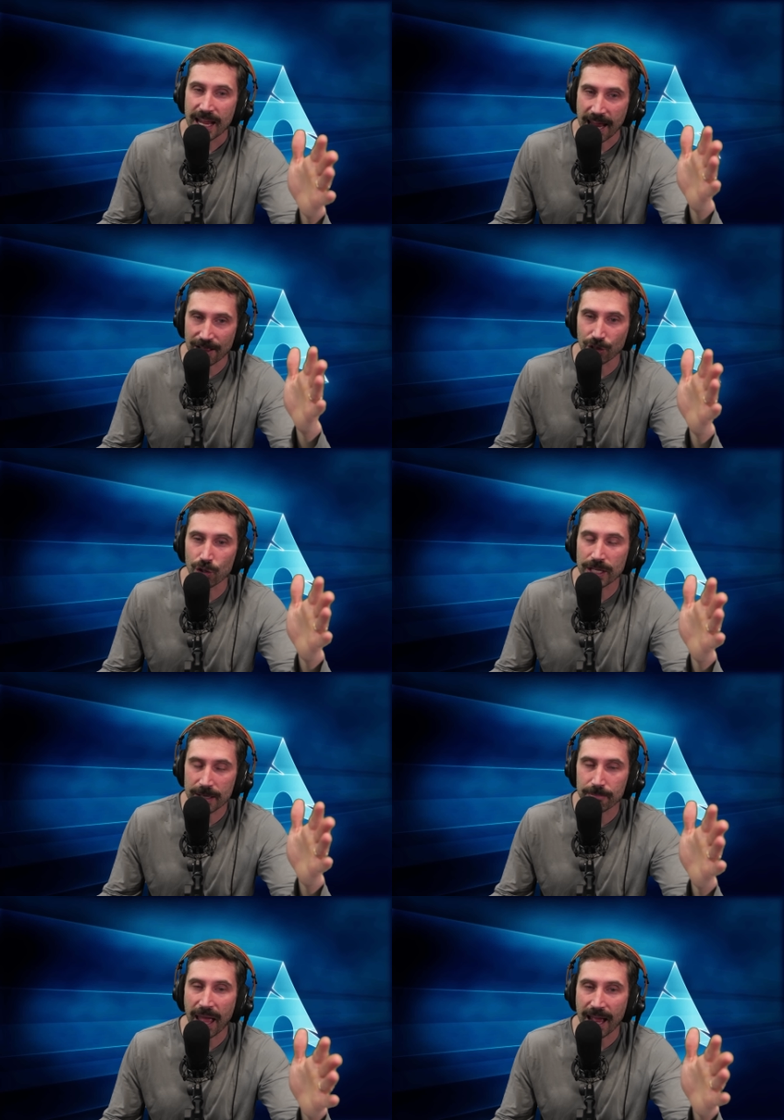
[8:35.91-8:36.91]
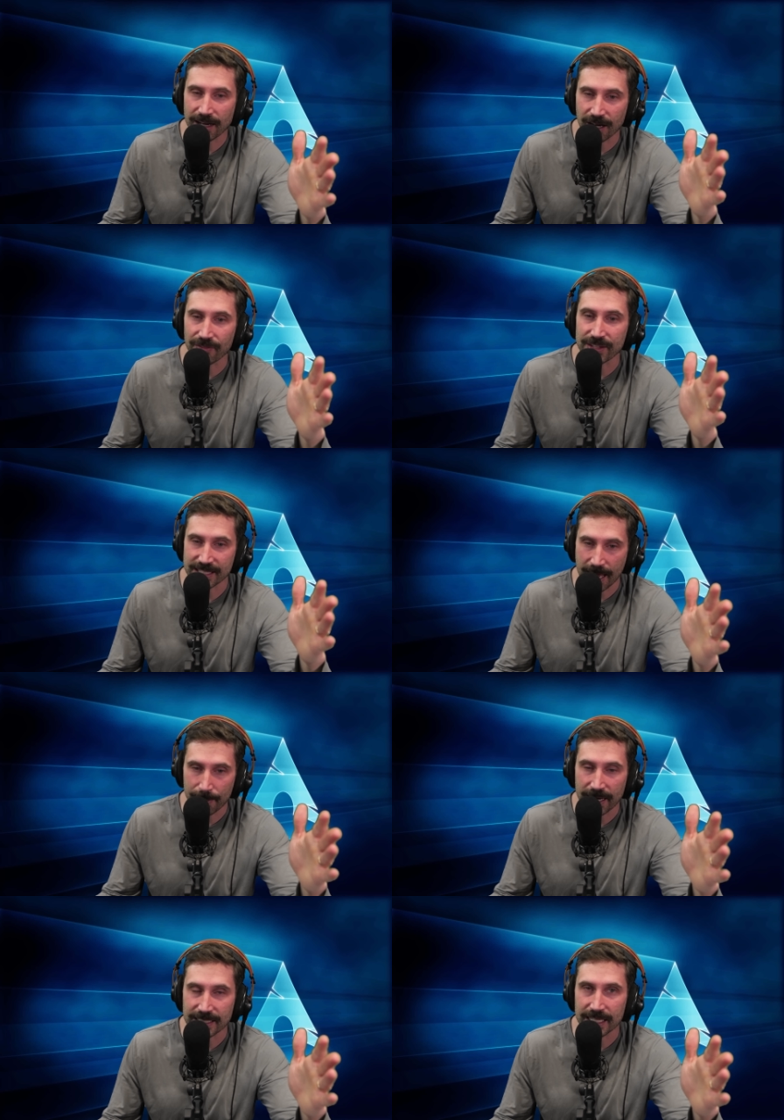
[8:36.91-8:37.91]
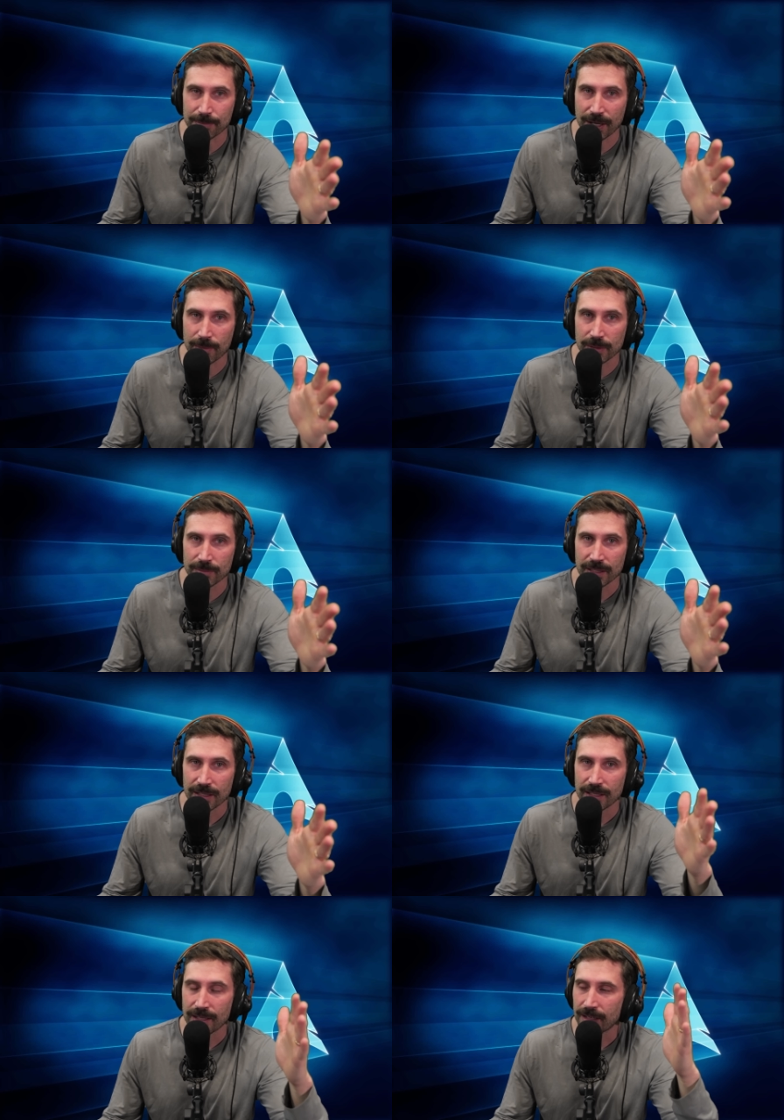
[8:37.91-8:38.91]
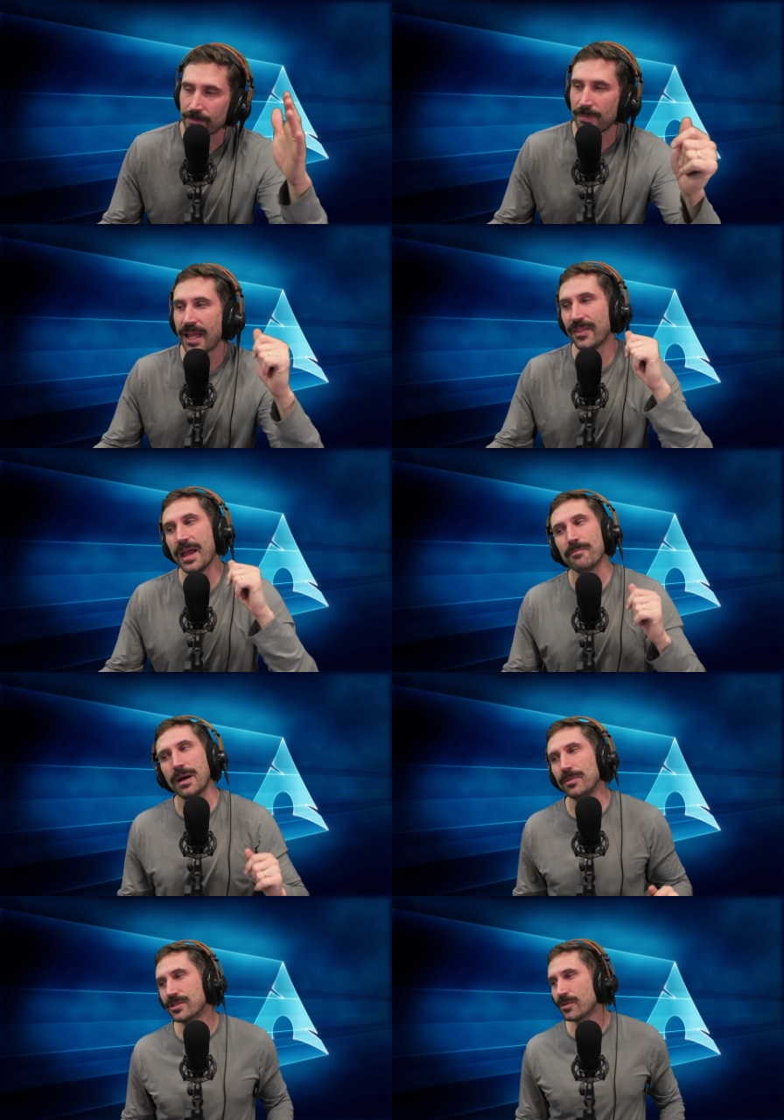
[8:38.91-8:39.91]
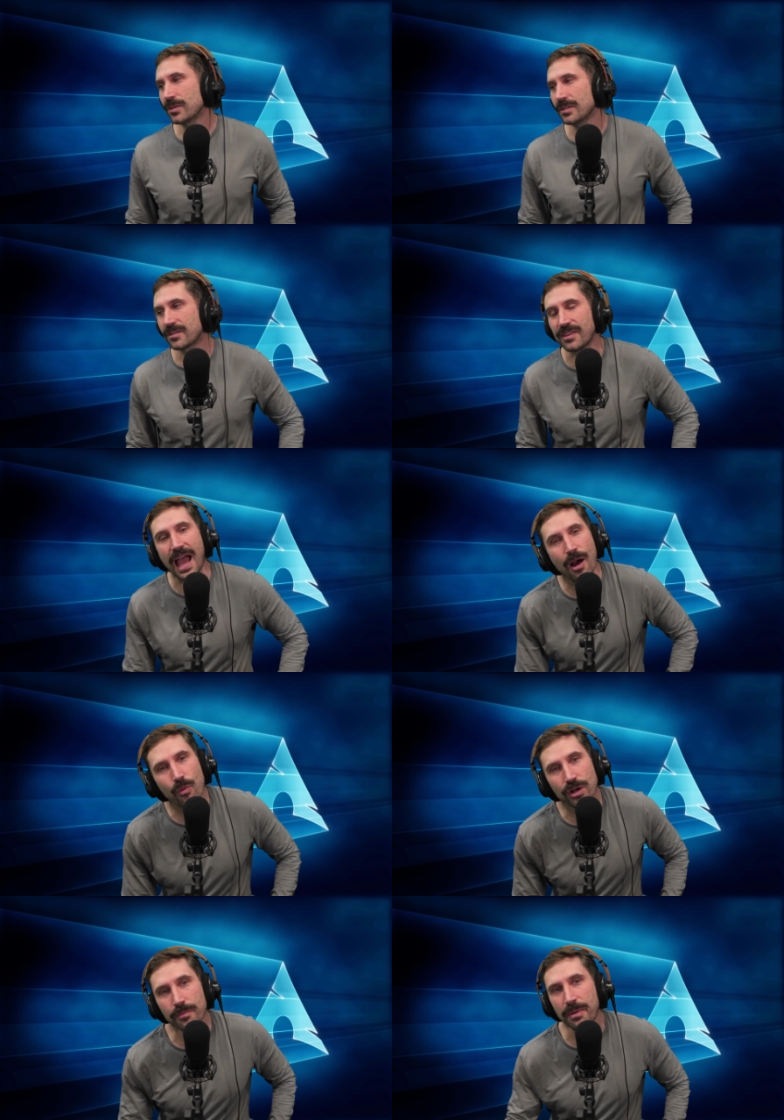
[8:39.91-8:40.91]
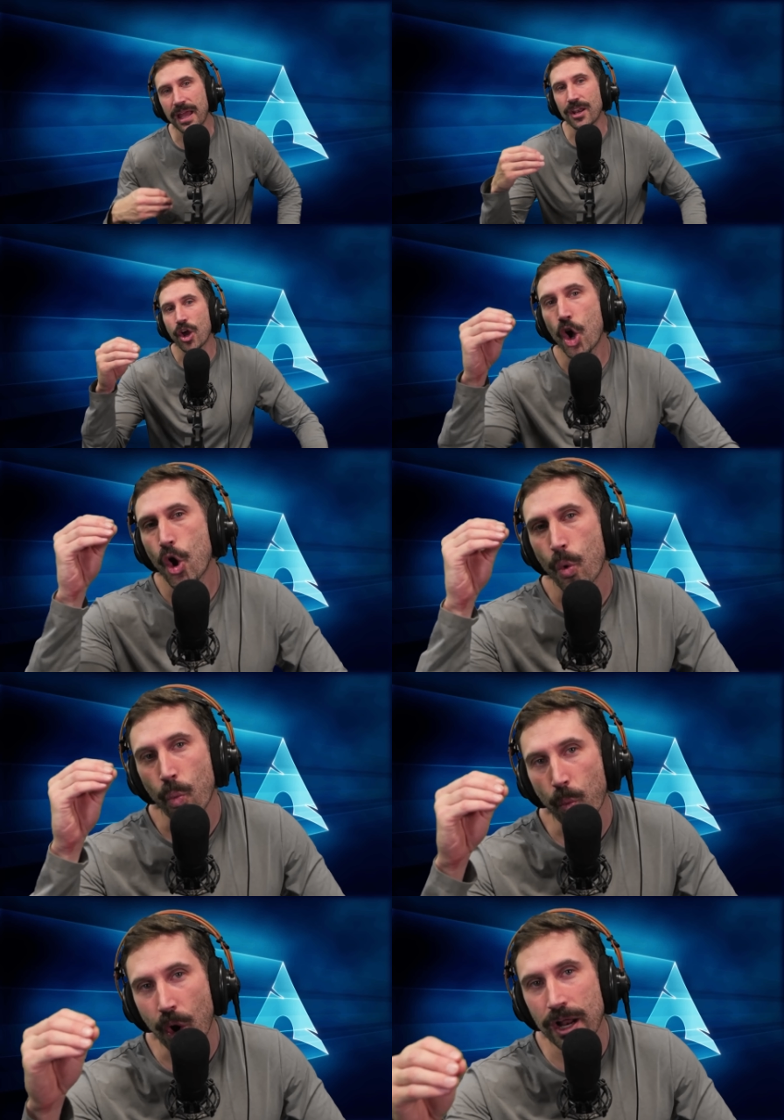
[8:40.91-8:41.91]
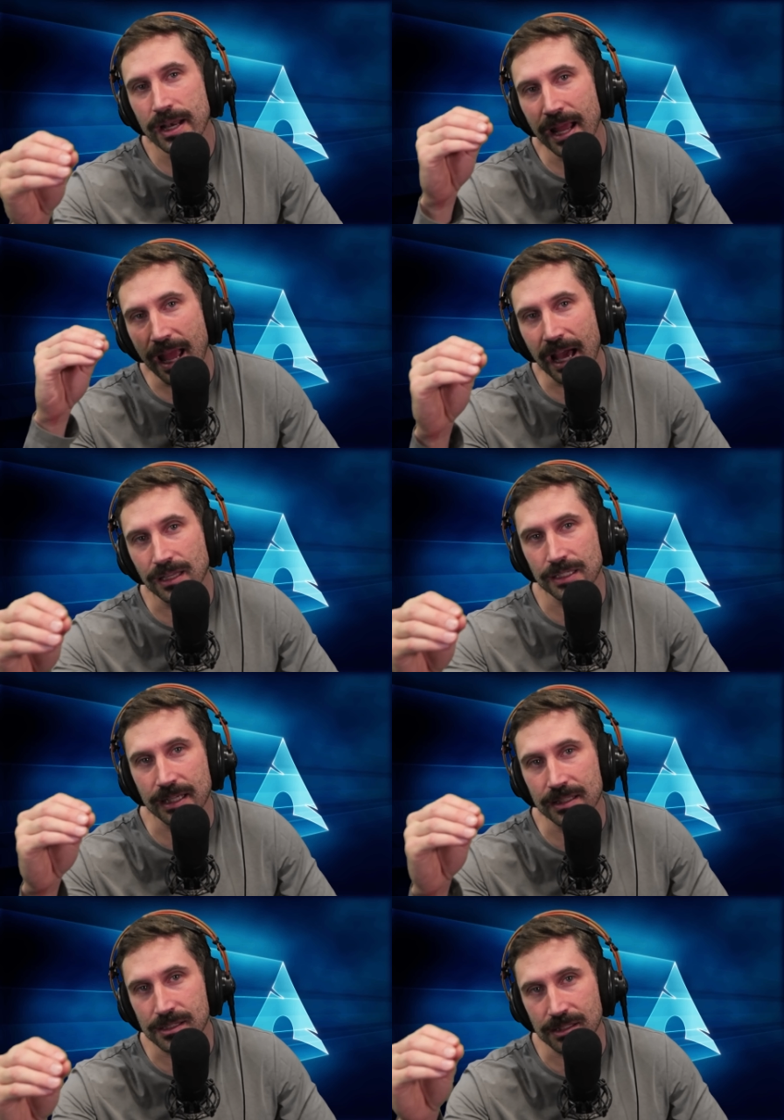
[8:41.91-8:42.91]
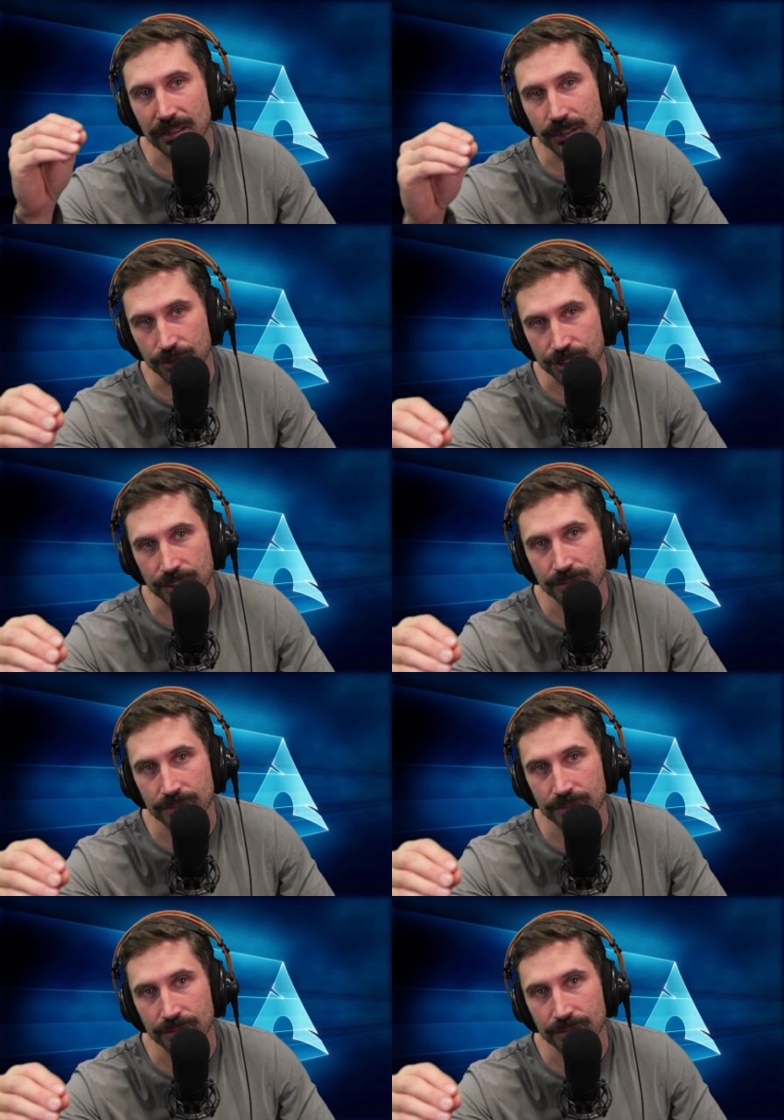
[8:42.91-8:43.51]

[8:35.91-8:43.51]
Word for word: And looking back on this MIT problem, man, that bubble sort, that would have been one elegant solution.